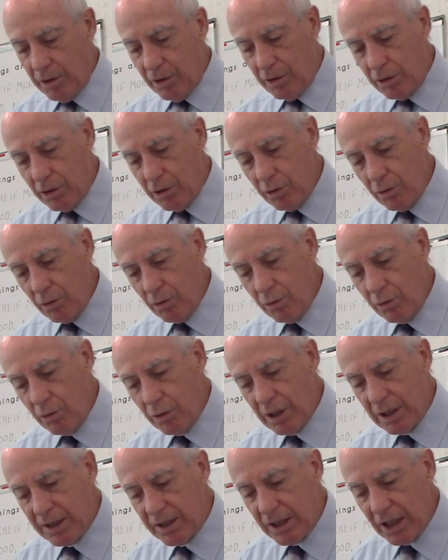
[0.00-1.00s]
To
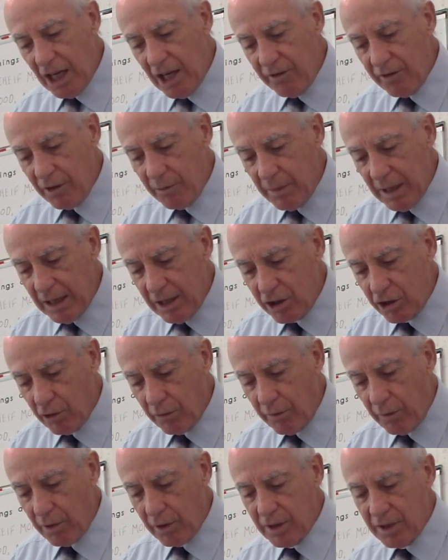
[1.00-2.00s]
deceive, it means to
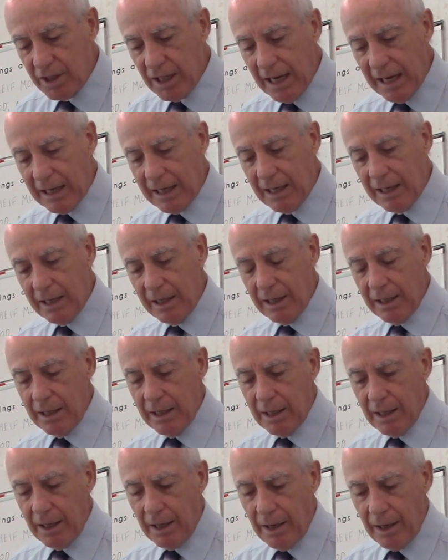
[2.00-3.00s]
forsake
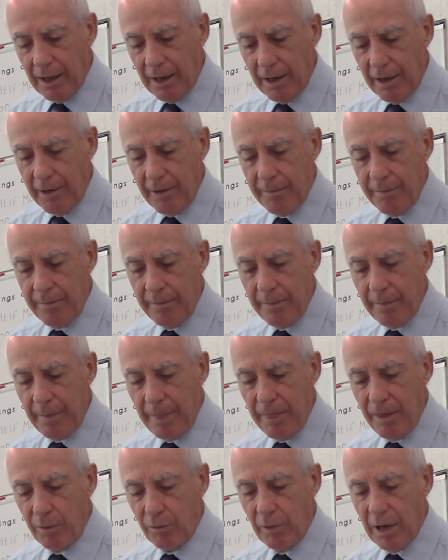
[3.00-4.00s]
the
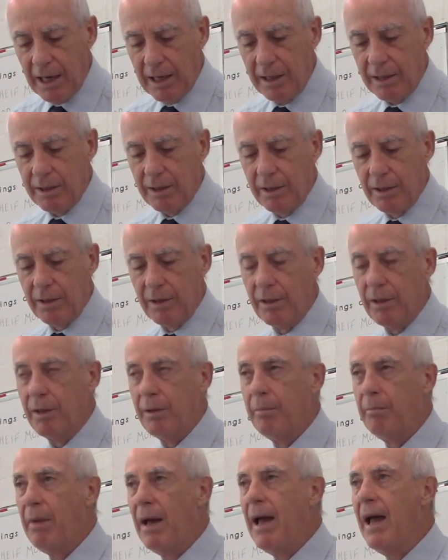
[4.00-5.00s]
right
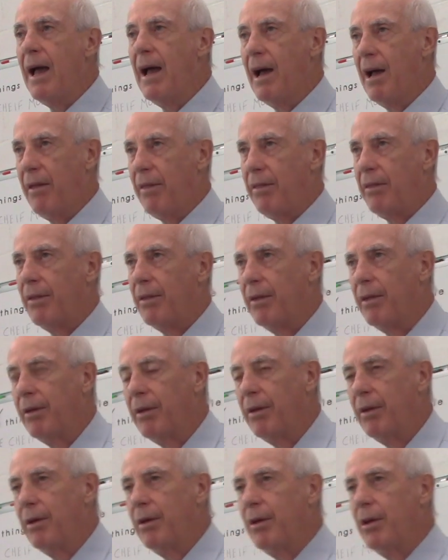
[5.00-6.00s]
path.
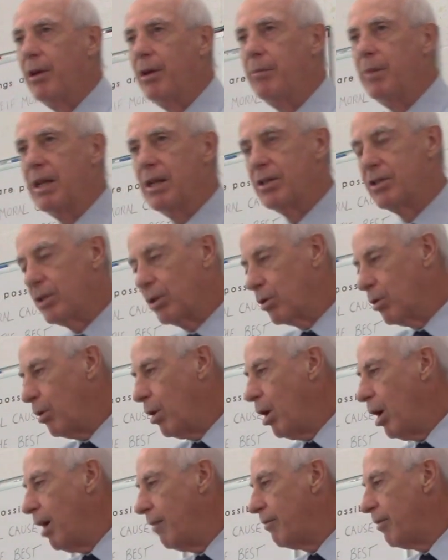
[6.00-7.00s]
It means to go
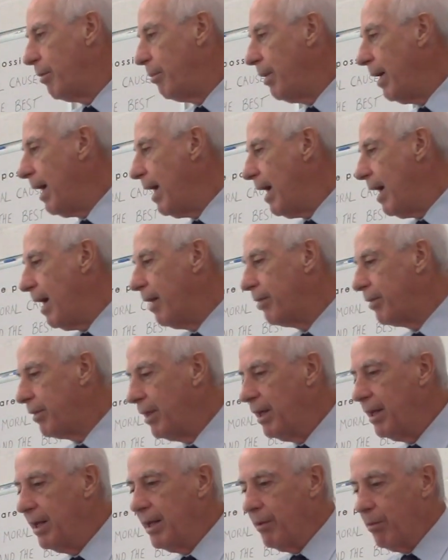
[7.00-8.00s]
off the path.
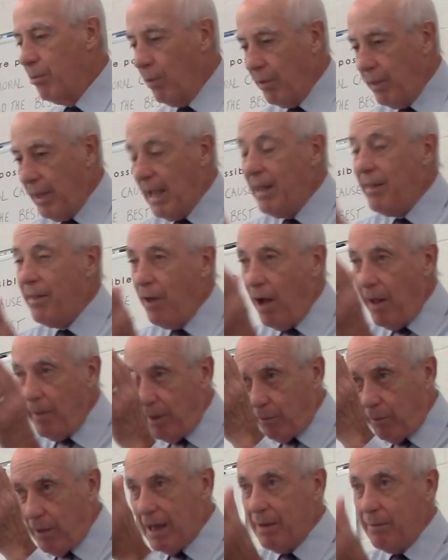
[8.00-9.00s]
Well, they thought the
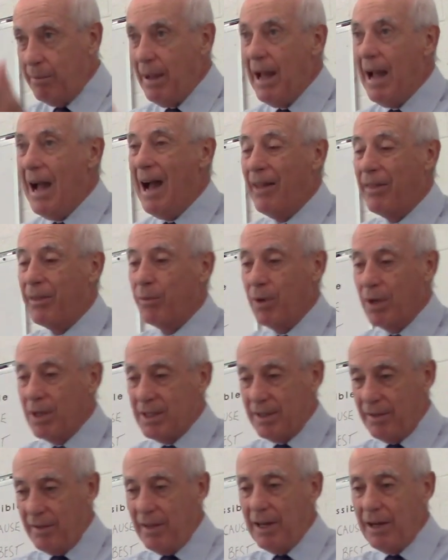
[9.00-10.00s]
right path
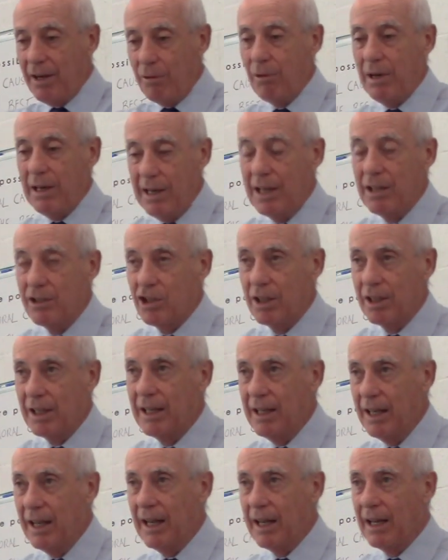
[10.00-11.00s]
was their religion,
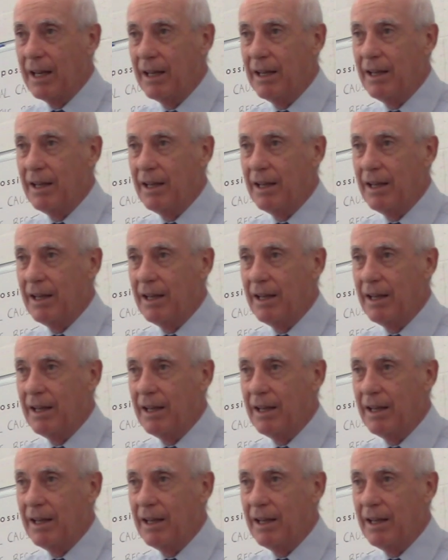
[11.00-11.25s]
didn't they?